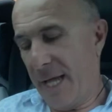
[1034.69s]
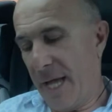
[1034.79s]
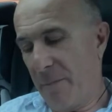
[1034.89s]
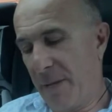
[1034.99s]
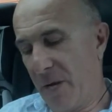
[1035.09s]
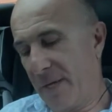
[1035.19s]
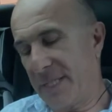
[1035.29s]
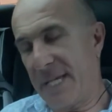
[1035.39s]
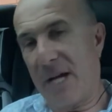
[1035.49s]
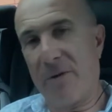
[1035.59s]
our
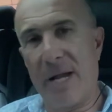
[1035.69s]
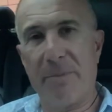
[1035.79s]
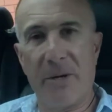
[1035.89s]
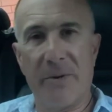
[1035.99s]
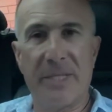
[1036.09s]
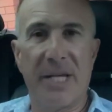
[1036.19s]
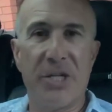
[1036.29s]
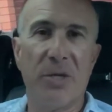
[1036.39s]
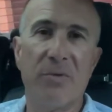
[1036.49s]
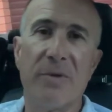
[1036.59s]
parents, our grandparents, our
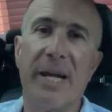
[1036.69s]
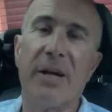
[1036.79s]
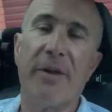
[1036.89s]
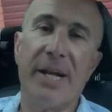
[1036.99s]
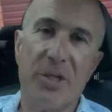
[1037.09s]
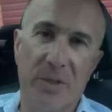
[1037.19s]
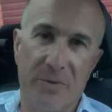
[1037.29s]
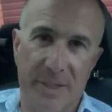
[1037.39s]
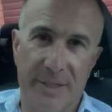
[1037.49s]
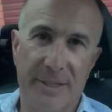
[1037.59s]
children, our
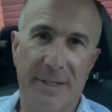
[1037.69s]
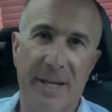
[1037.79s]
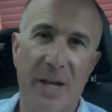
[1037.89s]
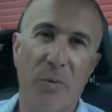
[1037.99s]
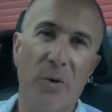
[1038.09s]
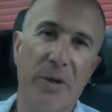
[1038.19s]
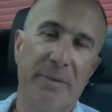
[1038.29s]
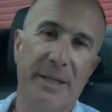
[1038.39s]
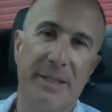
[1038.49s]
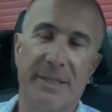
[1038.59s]
grandchildren, our work
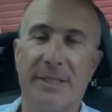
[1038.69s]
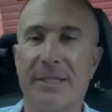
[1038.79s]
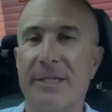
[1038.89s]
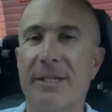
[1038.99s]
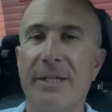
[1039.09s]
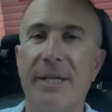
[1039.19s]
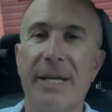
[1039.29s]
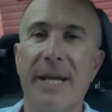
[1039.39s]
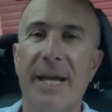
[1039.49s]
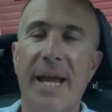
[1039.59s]
peers,
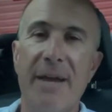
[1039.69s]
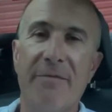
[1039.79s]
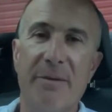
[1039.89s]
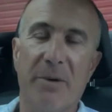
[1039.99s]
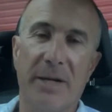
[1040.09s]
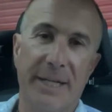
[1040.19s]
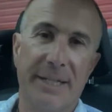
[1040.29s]
everybody